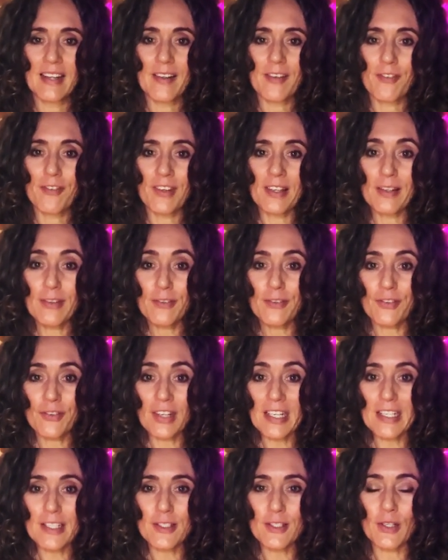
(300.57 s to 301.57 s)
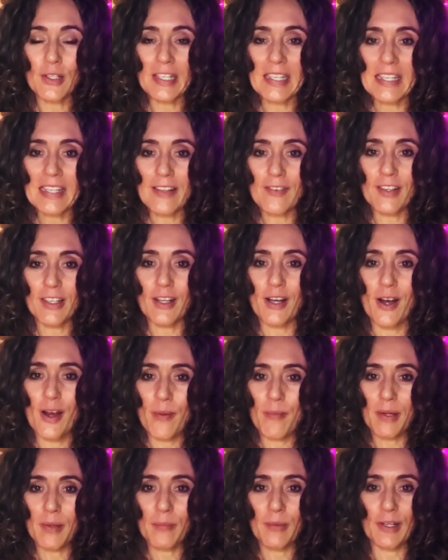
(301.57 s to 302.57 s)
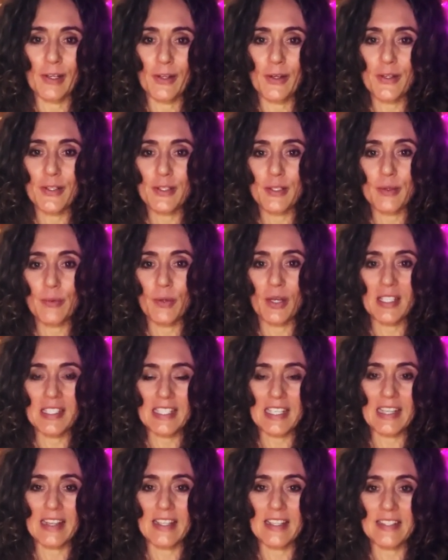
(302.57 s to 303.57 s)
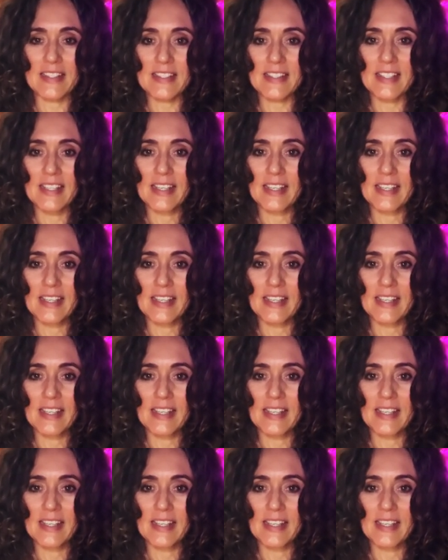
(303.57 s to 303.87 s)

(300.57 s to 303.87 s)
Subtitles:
feel free to leave a comment below as you're watching this,